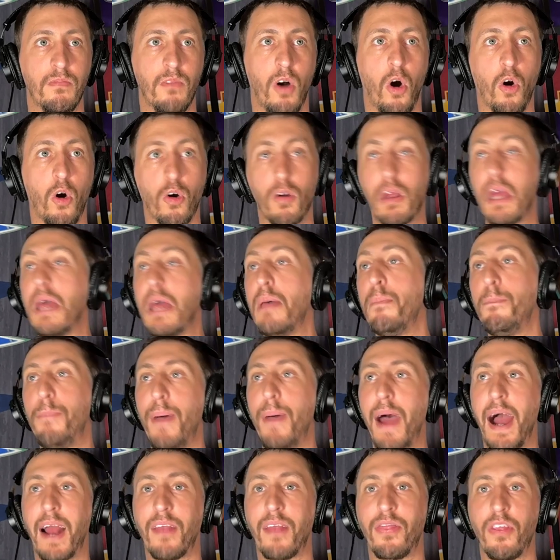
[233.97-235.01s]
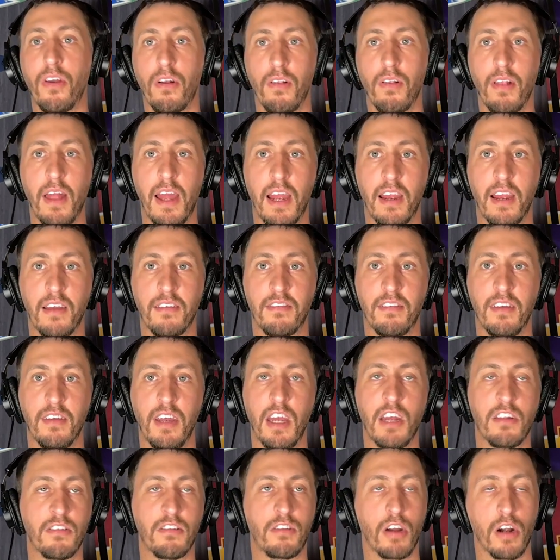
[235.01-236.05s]
or impact their legacy
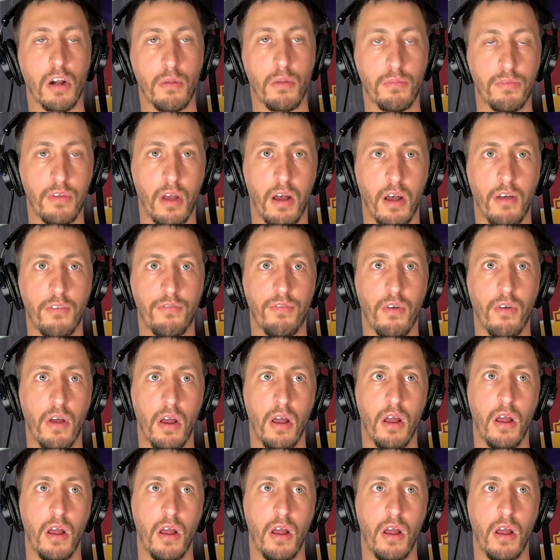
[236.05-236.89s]
in terms of,